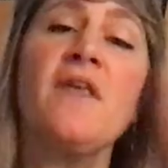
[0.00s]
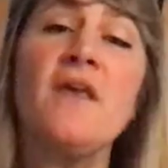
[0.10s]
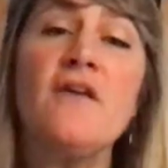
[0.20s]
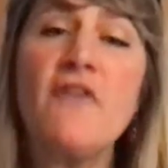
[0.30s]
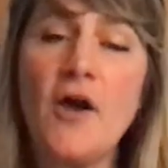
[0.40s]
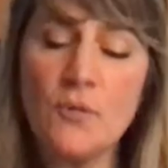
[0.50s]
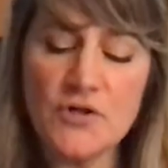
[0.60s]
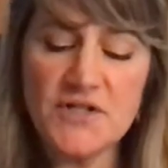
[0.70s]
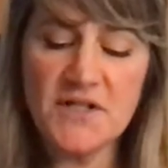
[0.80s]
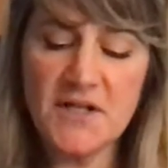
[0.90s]
If I
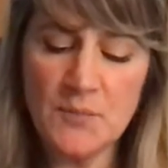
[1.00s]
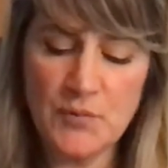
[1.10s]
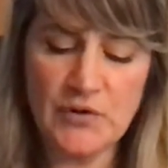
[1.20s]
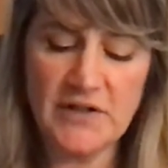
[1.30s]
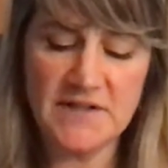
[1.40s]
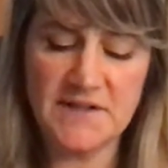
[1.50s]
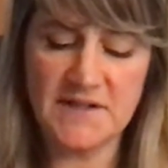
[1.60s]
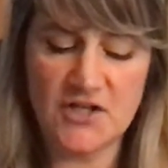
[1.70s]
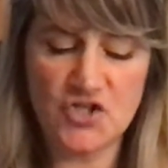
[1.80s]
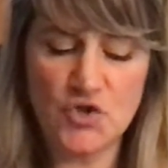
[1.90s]
were to complete
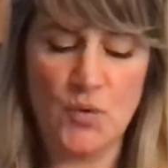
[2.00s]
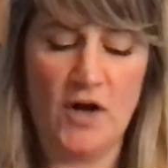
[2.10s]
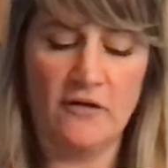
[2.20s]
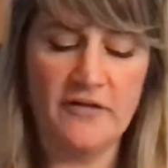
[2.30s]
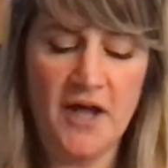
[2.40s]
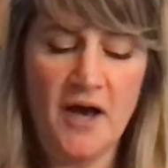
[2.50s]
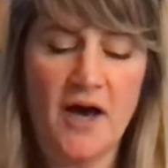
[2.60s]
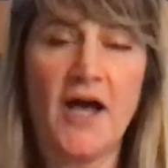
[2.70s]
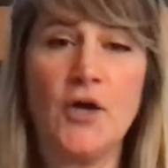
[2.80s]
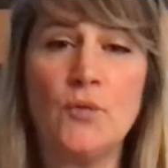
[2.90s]
discussion 12,
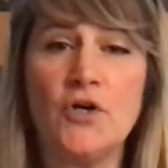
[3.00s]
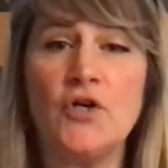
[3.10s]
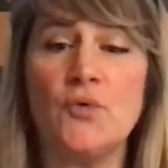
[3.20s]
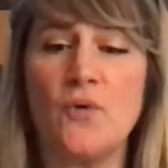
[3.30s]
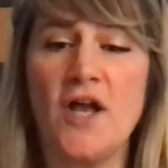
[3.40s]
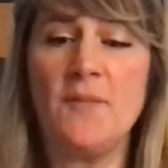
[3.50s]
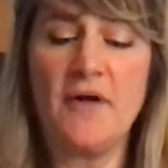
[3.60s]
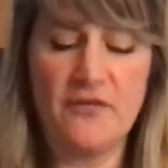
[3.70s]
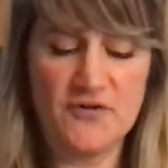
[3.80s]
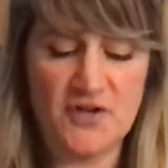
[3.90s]
I would write
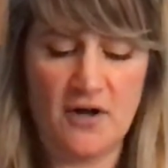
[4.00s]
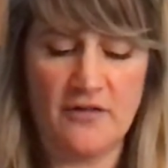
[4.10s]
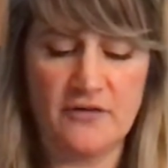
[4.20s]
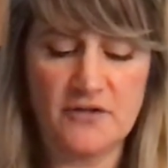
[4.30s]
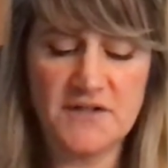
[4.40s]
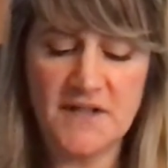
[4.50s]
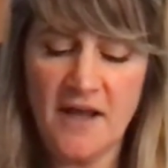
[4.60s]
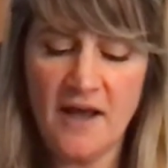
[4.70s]
about those authors